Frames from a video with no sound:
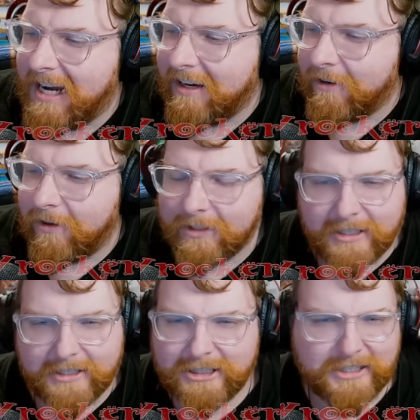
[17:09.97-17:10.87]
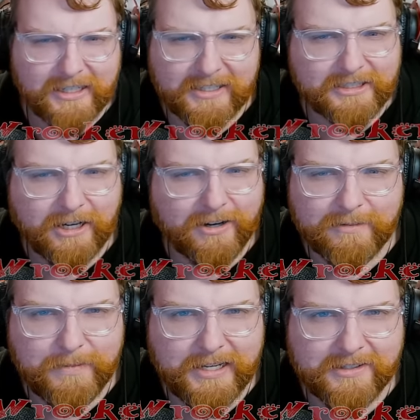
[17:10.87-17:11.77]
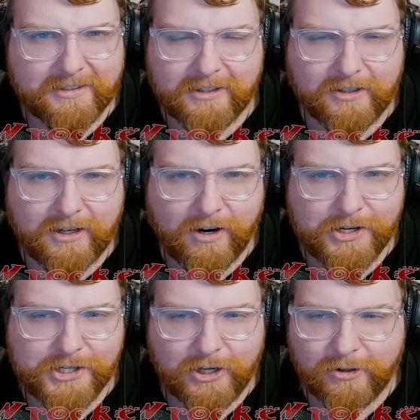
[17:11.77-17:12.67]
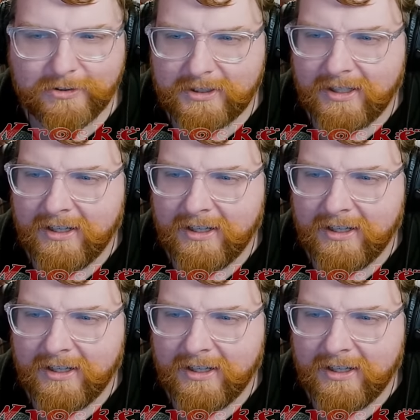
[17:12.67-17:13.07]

don't know, like just, I guess, car meets or car shows.